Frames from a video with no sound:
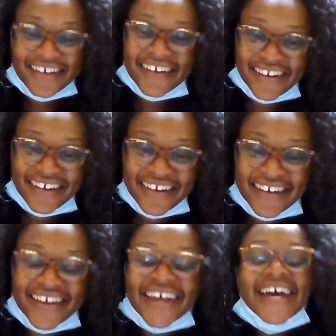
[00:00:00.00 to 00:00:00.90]

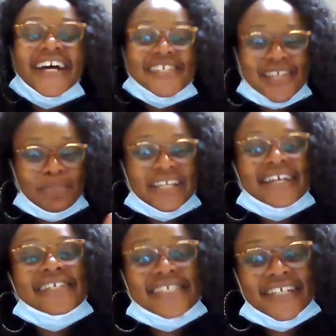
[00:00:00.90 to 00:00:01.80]
so
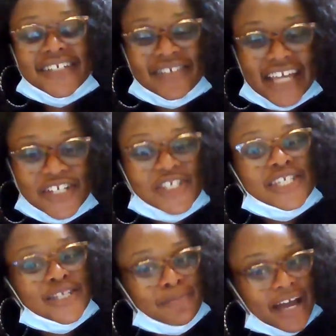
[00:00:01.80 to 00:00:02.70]
please send
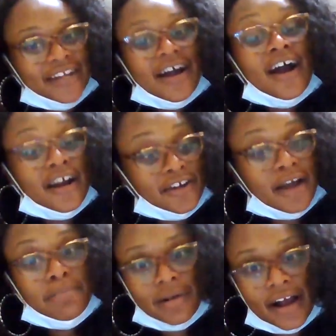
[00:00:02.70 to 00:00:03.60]
donations to my, our
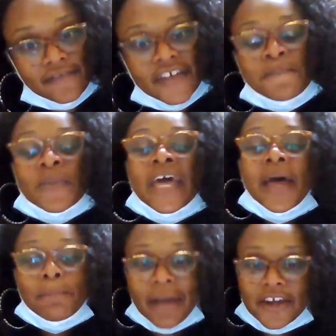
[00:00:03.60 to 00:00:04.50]
nonprofit,
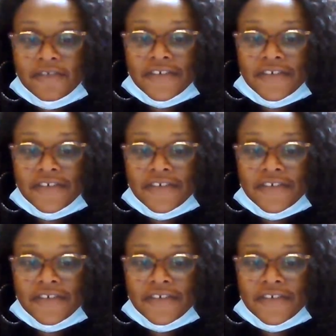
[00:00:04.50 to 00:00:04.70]
Battle